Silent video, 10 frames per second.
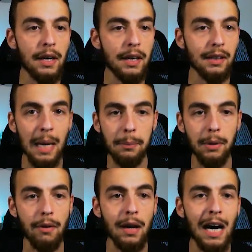
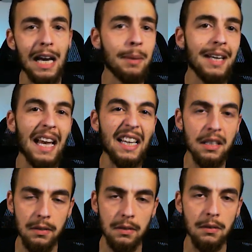library. I mean an
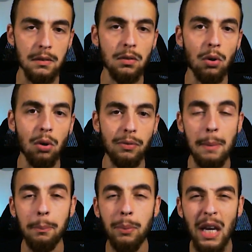instance of
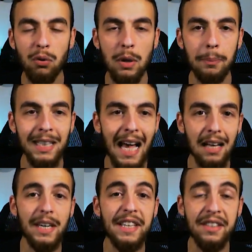a bcrypt
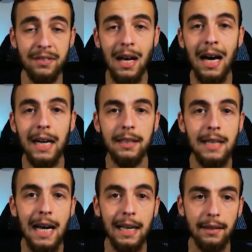class
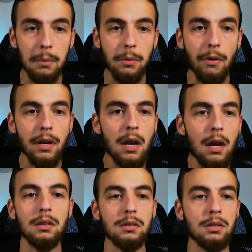inside that library.
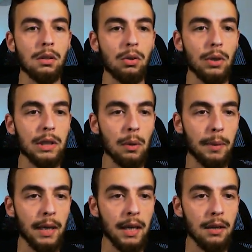So it will be